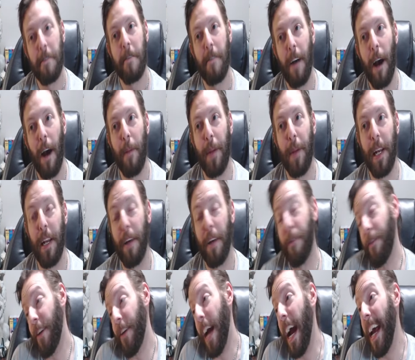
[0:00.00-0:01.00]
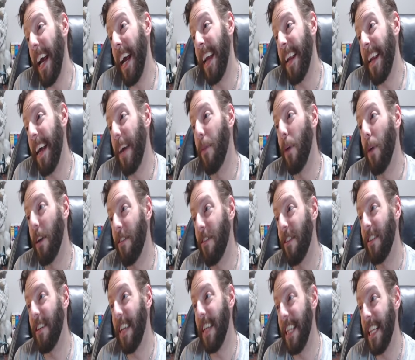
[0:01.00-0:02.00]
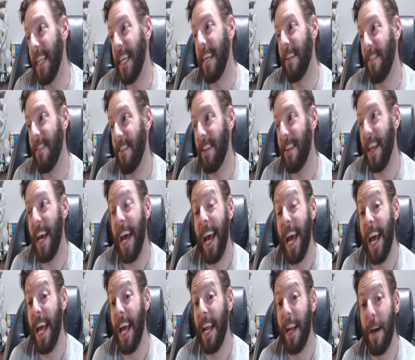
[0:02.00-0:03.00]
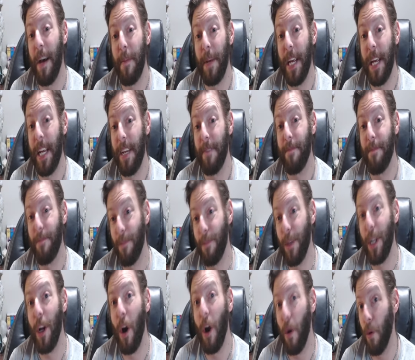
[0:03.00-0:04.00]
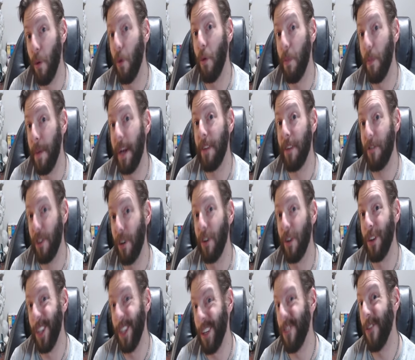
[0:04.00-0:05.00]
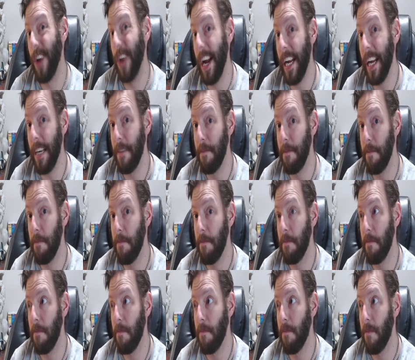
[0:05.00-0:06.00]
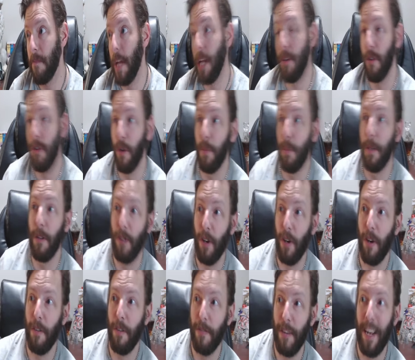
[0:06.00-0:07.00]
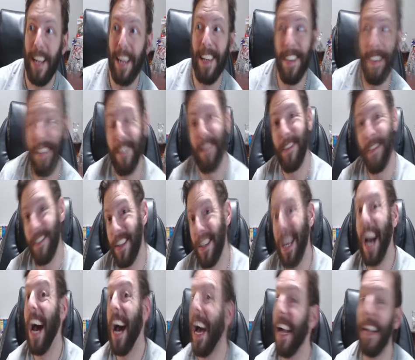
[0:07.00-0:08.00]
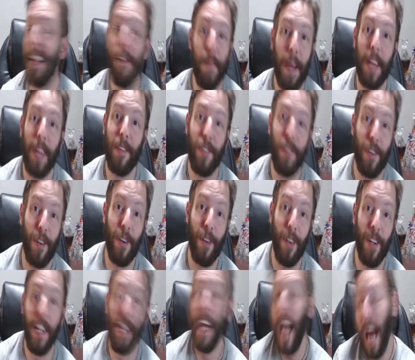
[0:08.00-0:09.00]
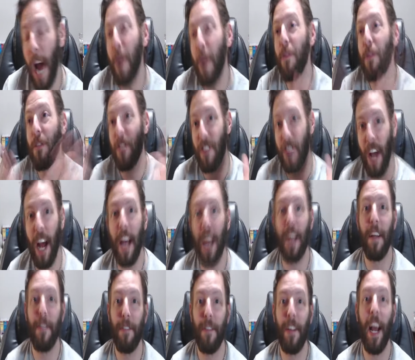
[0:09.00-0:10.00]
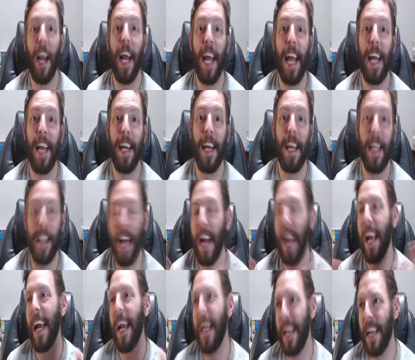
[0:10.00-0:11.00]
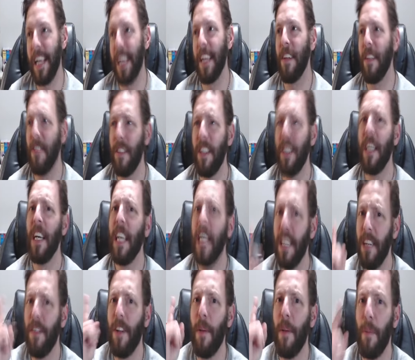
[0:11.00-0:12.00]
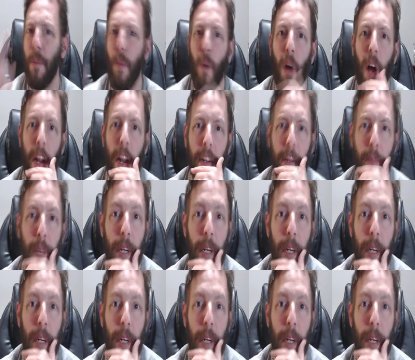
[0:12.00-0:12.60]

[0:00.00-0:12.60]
I mean, if Kaede wasn't in this, then, I mean, we know who best girl is, right? Hatsumi's girlfriend is kind of best girl outside of Kaede. Kaede is number one.